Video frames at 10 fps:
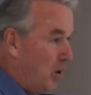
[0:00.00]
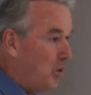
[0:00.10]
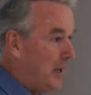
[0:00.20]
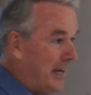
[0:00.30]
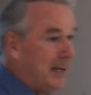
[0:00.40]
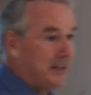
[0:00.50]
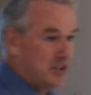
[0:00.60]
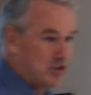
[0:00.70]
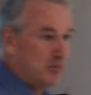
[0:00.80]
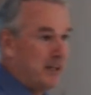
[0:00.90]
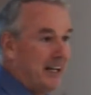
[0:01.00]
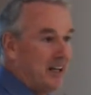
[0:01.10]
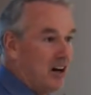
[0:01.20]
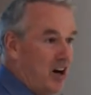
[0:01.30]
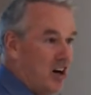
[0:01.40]
only distributing
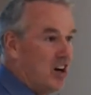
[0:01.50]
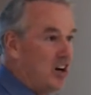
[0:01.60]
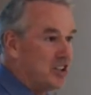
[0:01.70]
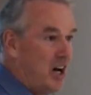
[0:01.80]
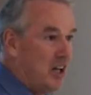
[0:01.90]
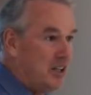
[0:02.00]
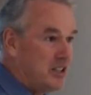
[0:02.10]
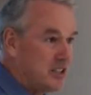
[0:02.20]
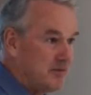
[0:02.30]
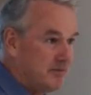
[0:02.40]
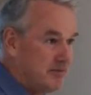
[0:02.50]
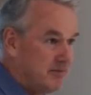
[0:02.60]
Hong Kong dollars,